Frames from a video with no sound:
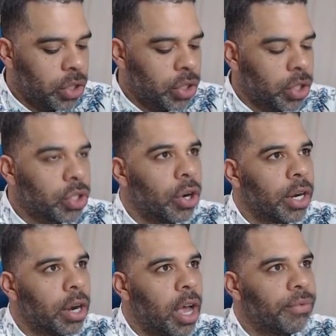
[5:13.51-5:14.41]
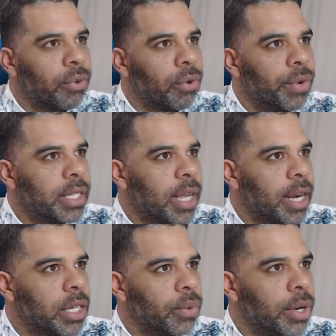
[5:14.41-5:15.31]
just to turn it off or
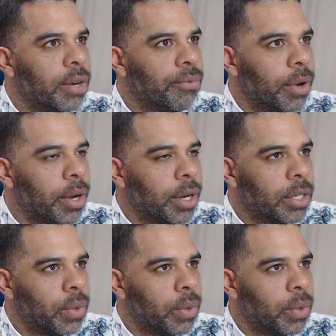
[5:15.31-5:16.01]
reset it to a different,